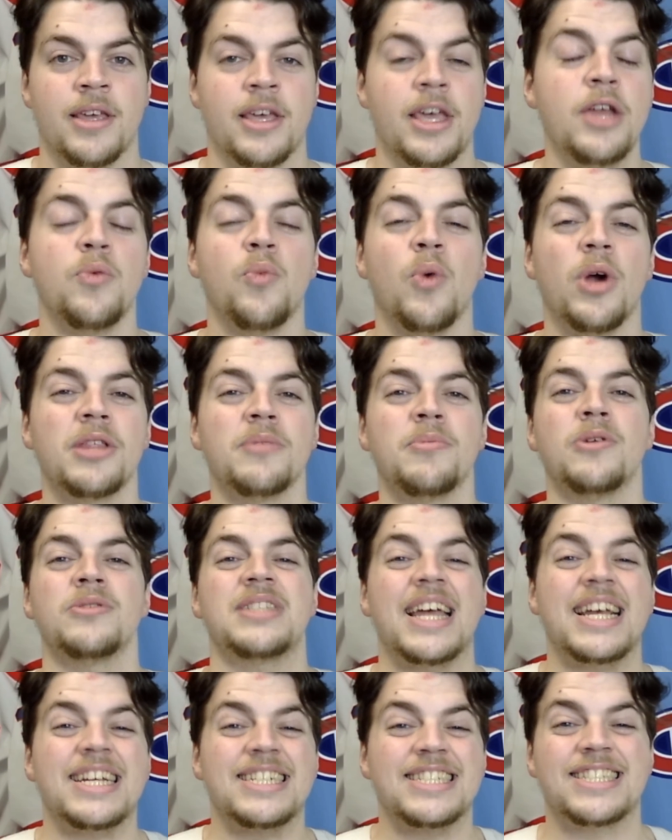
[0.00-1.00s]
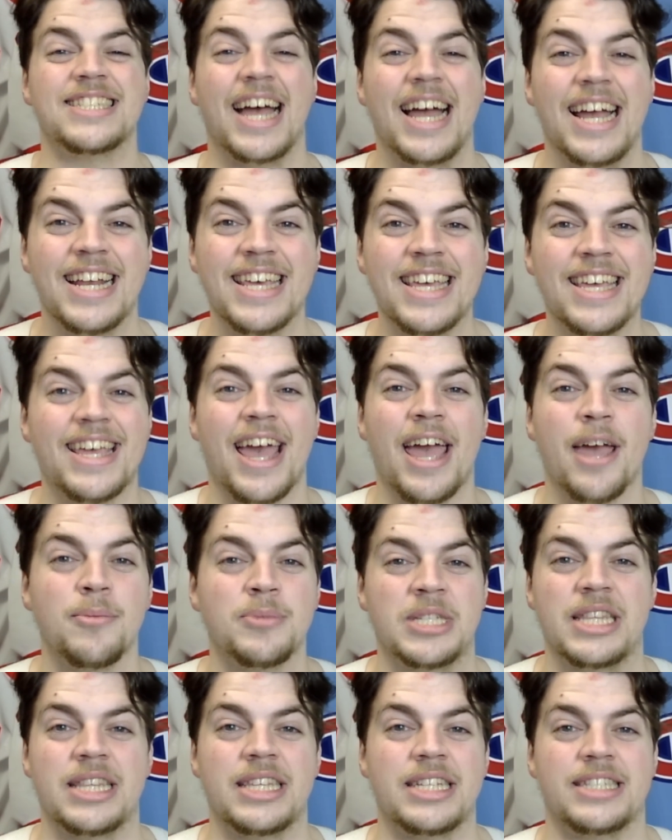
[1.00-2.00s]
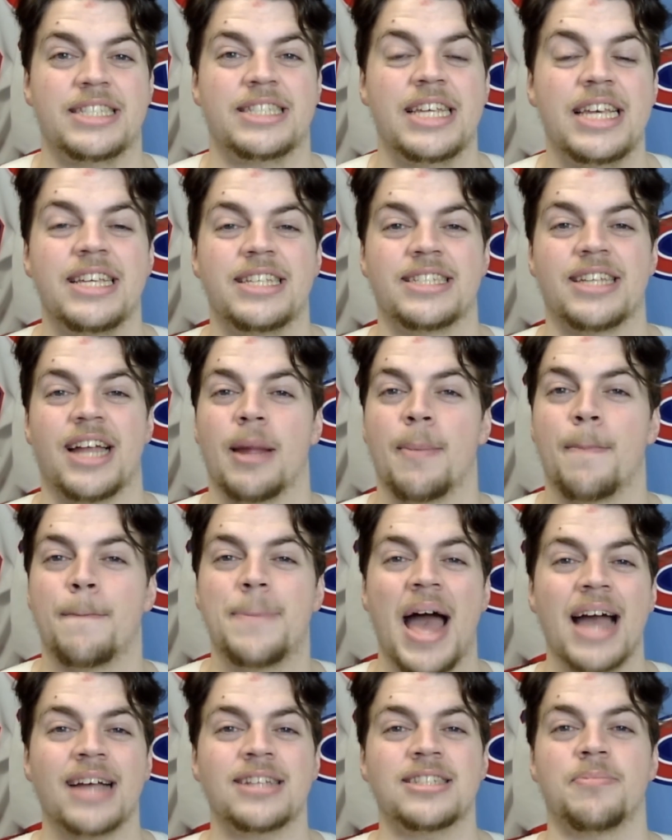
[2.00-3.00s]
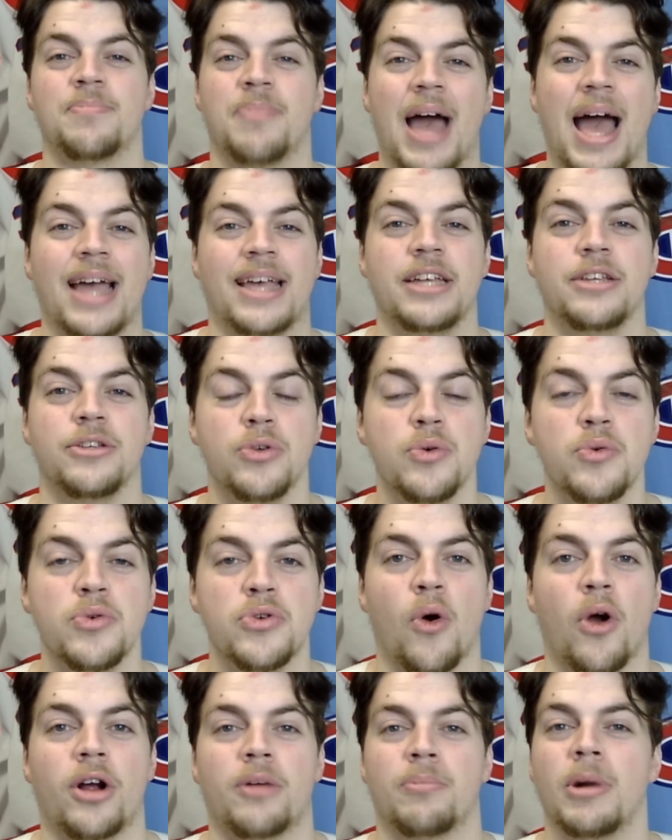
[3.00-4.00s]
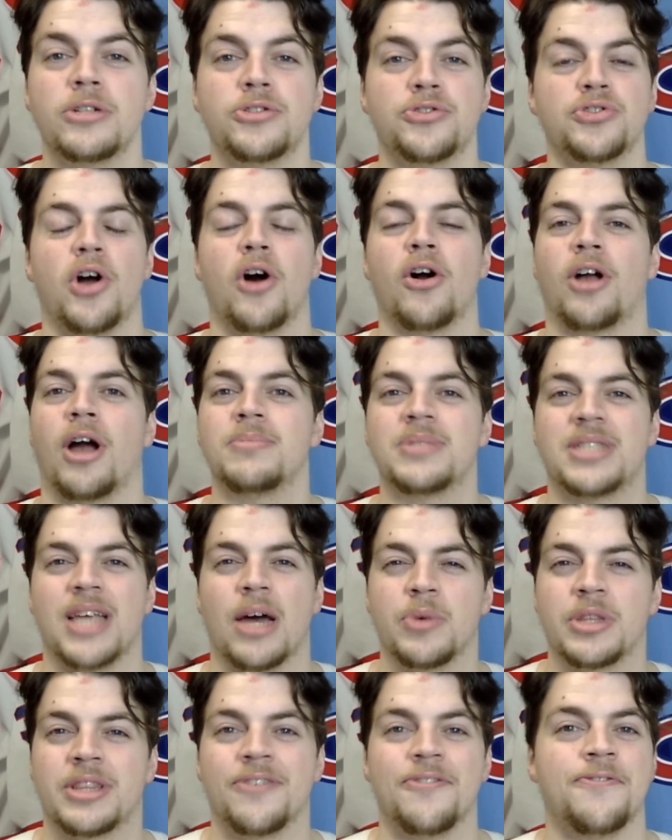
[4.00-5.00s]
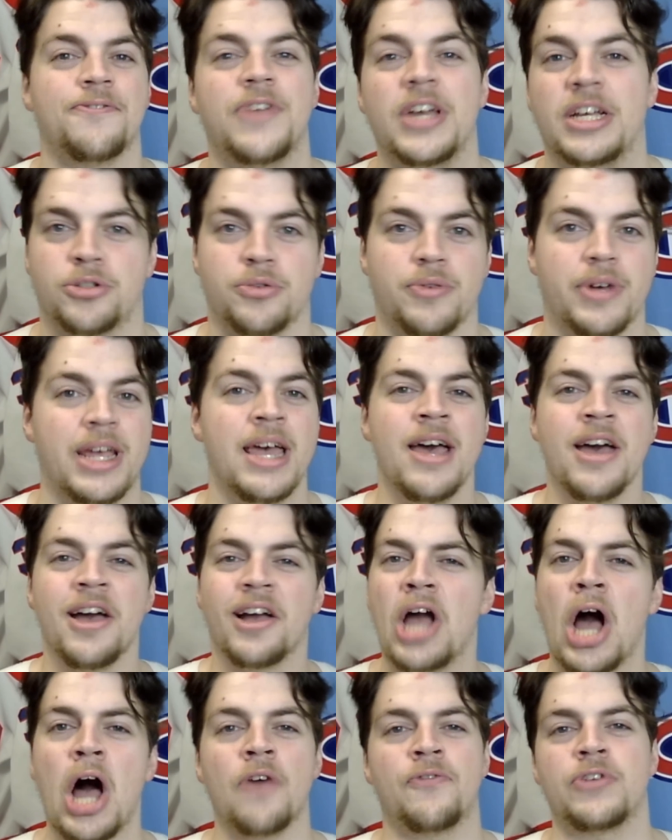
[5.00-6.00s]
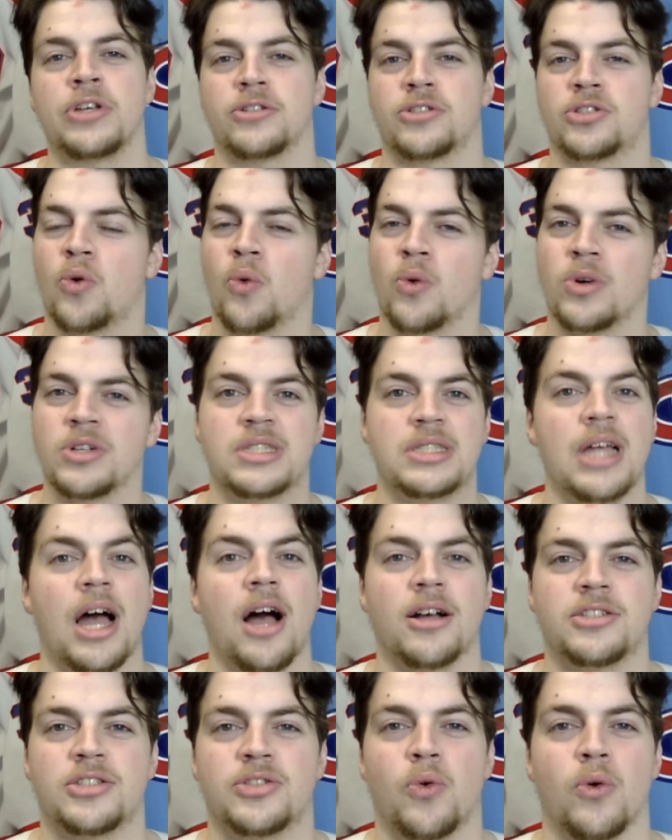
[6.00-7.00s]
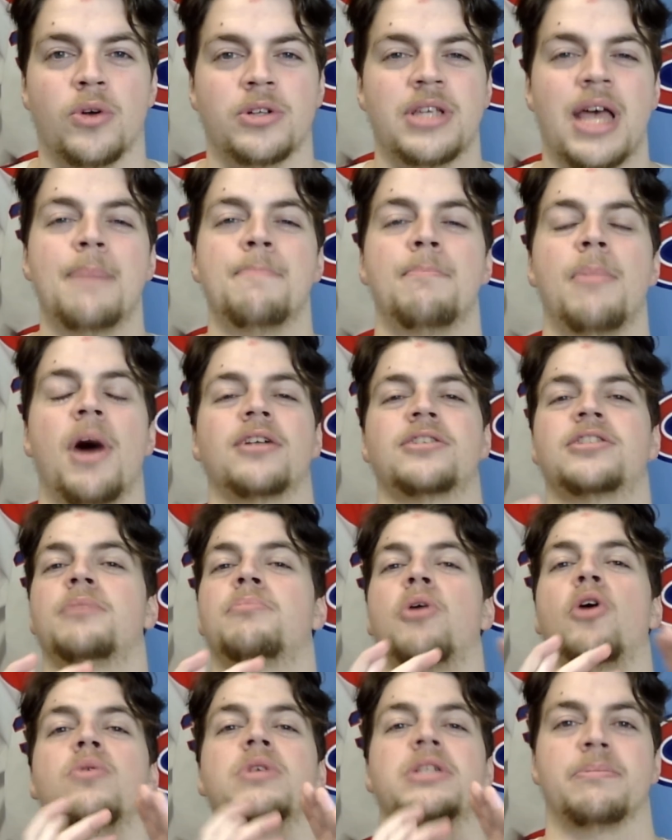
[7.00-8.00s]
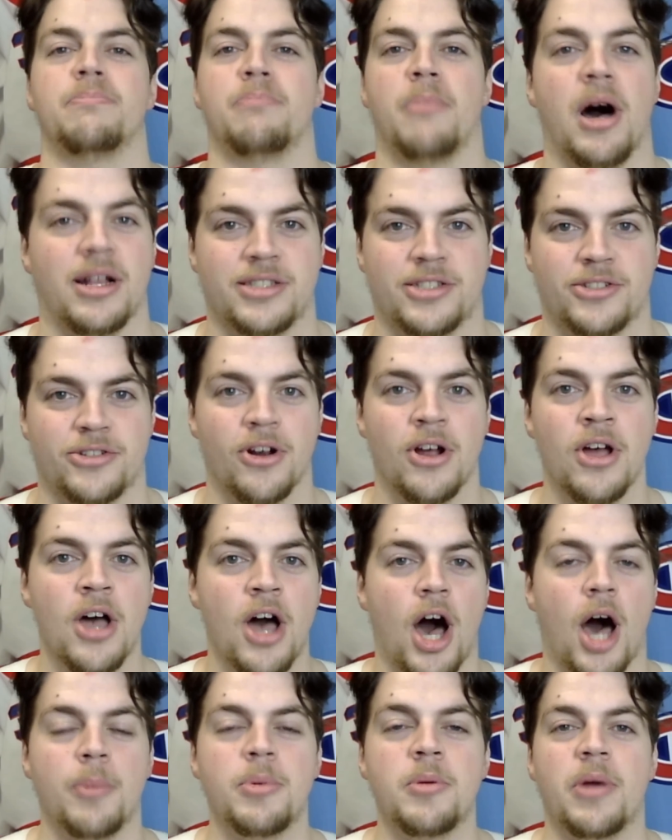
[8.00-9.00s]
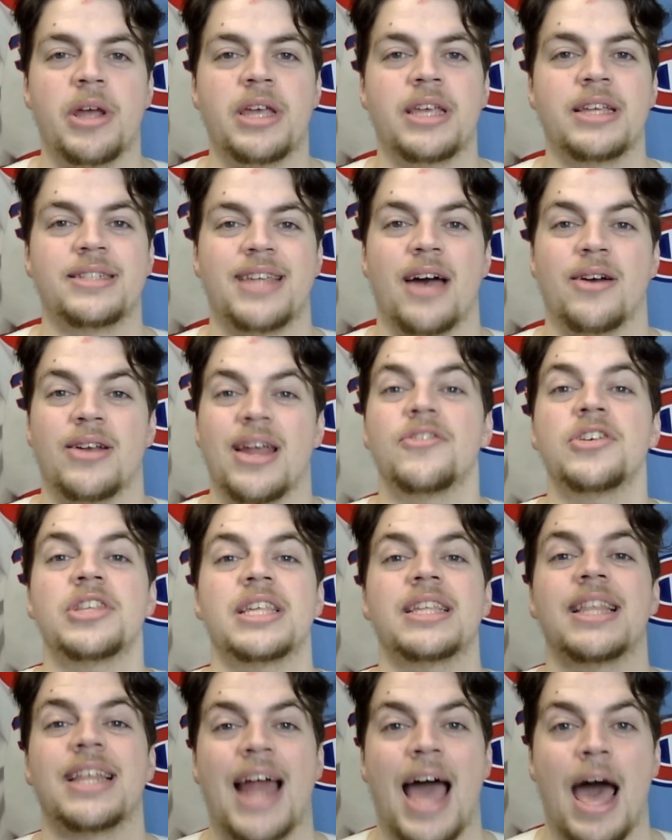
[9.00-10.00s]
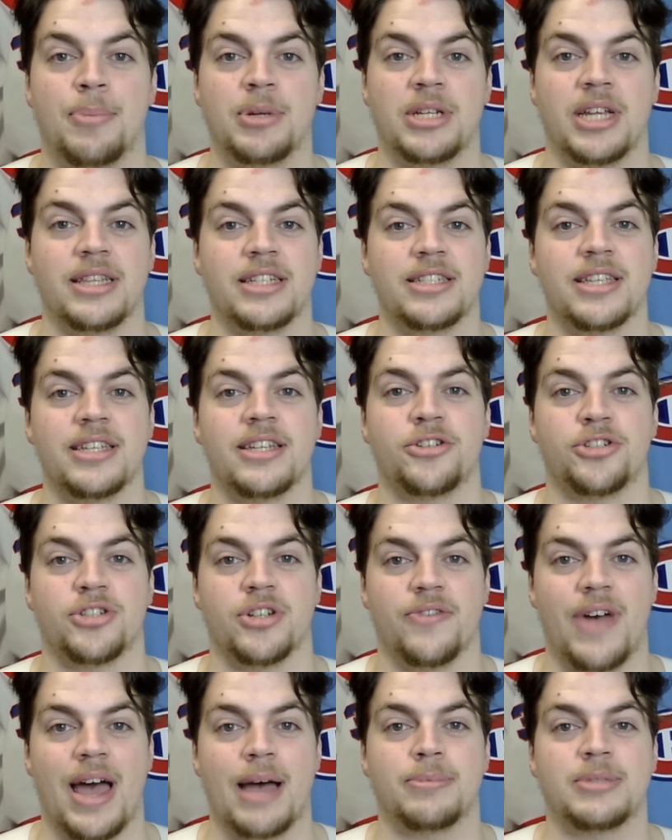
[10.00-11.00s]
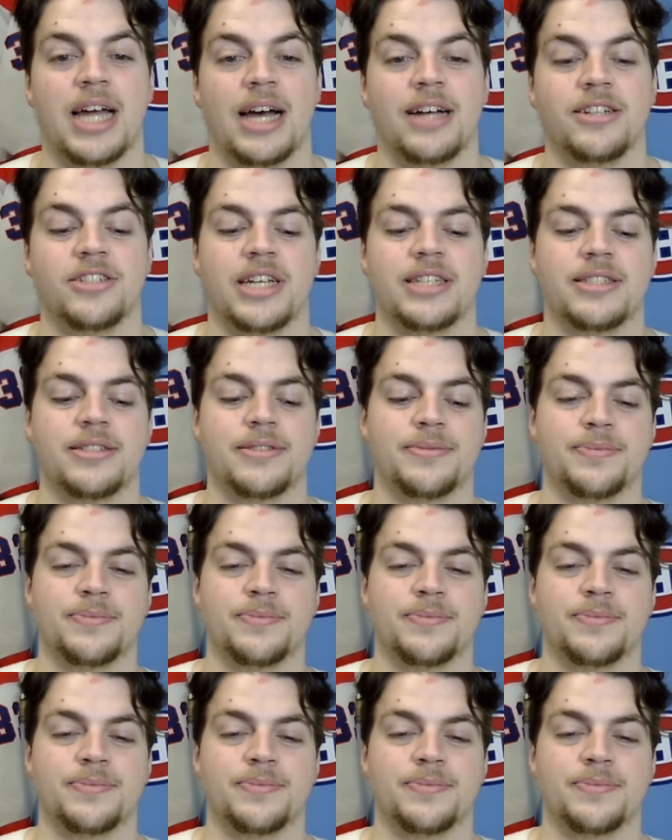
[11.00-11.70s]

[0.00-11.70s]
In one of the most exciting games of the season, on a back-to-back in New York, Montreal comes out with the victory. Caufield scores, Dach scores, and Montembeault is a monster. I'll be breaking down everything that happened on this edition of Habs Digest.